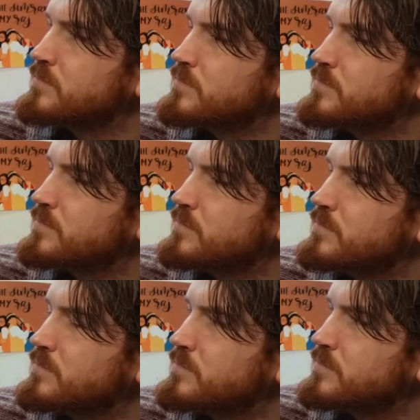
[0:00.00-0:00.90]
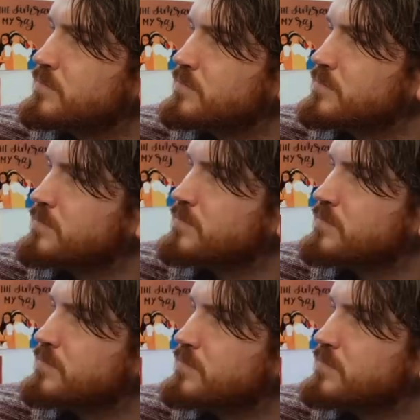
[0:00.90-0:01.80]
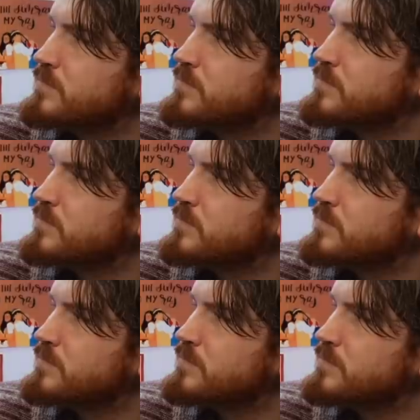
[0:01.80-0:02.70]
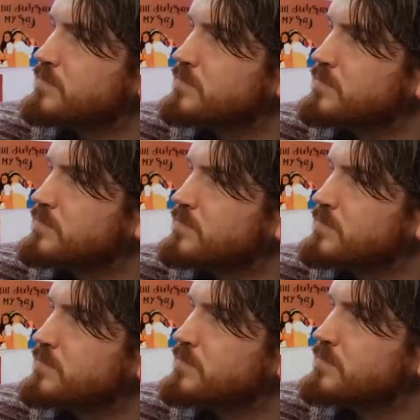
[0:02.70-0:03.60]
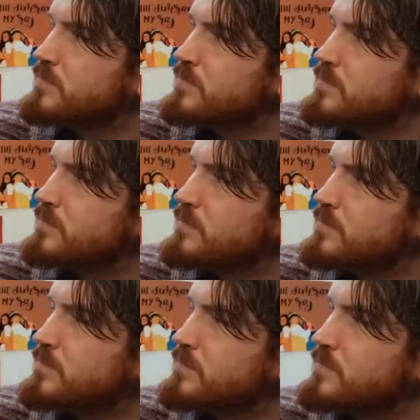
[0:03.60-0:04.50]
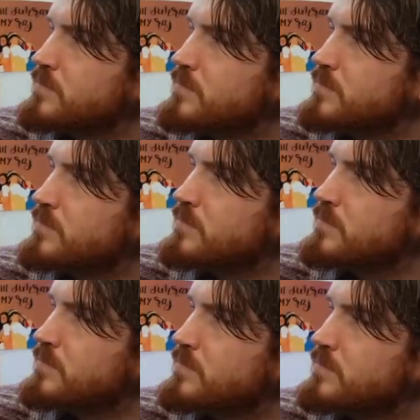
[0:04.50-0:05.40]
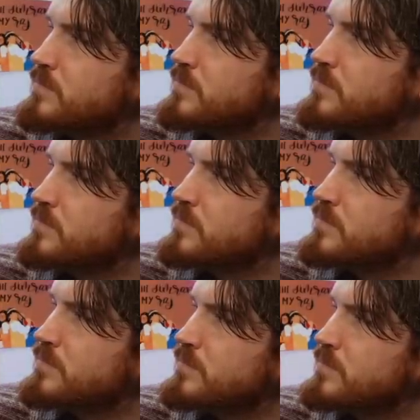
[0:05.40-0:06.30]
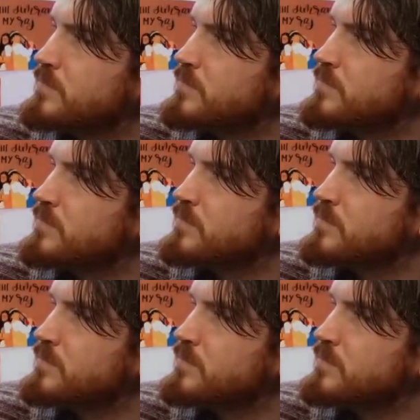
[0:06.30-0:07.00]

[no speech]